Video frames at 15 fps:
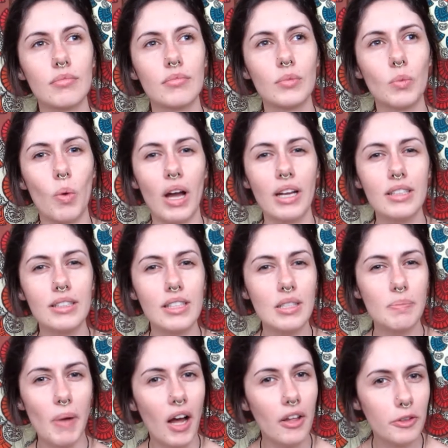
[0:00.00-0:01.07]
why does this
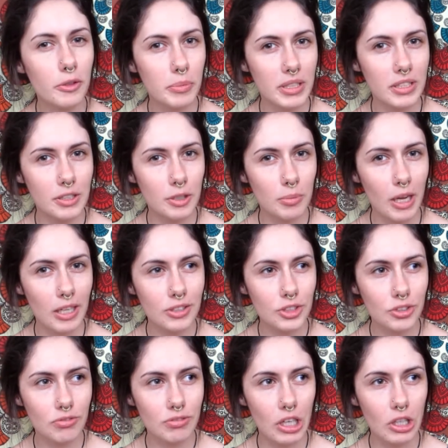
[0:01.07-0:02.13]
bother me so much?
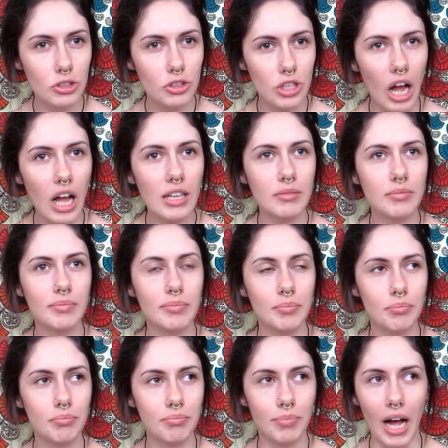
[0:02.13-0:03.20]
They're not
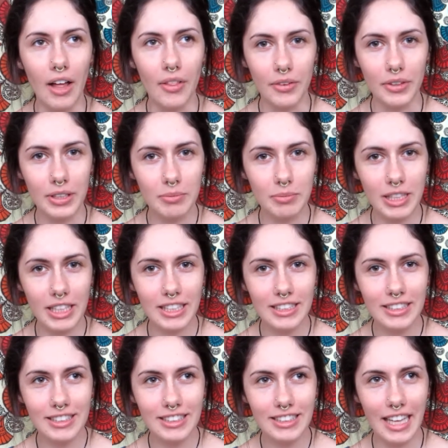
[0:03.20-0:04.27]
bothering
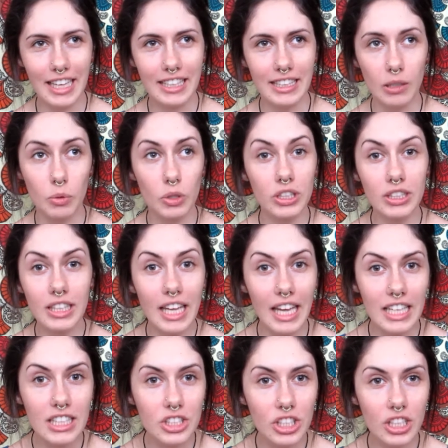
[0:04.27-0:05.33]
me. Like, they weren't in the
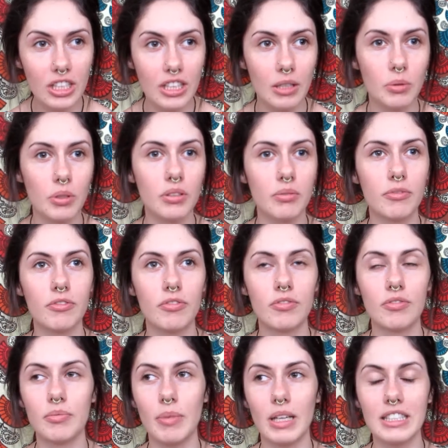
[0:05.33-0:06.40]
kitchen, they weren't
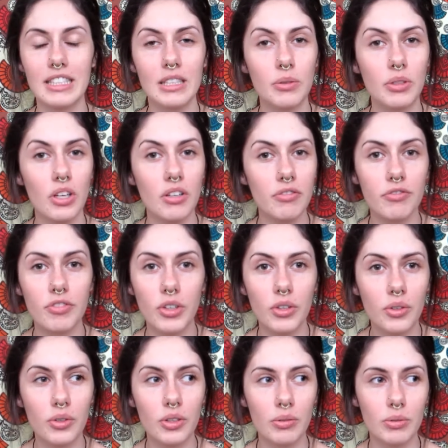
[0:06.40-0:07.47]
messing with our
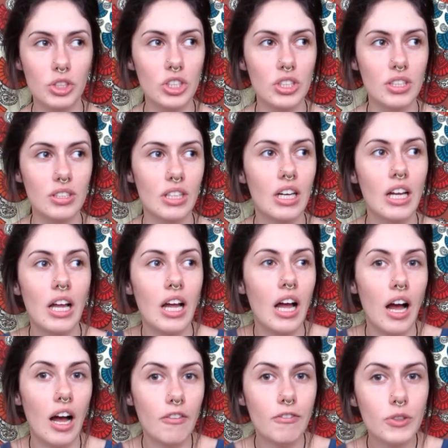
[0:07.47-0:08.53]
food, it was just
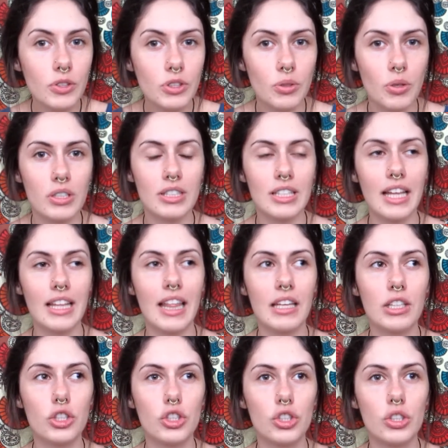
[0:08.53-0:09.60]
a food source. Like,
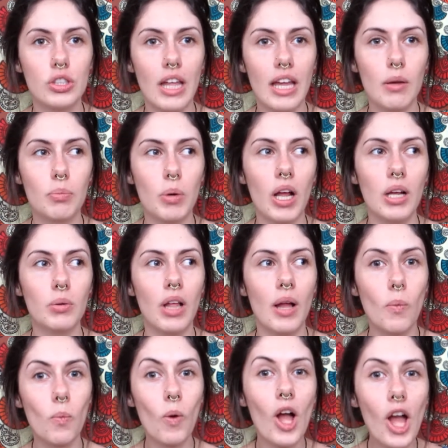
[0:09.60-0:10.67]
they probably were
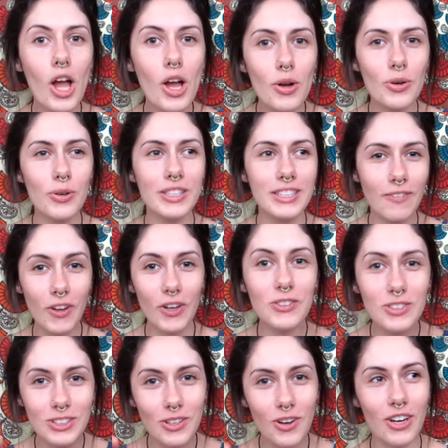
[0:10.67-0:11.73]
like, woohoo, it's a
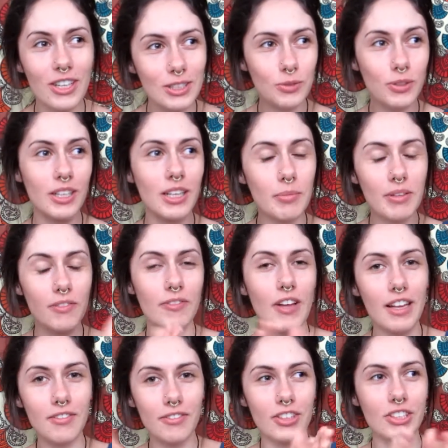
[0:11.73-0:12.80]
food source, we're gonna be
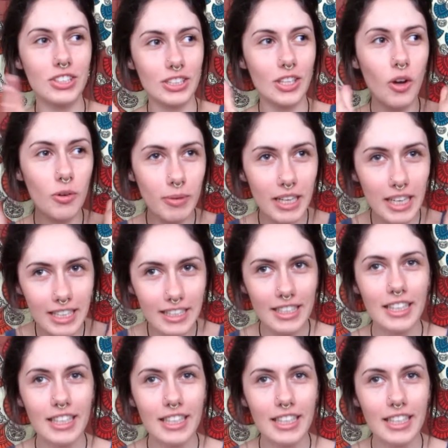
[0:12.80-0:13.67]
fed for so many,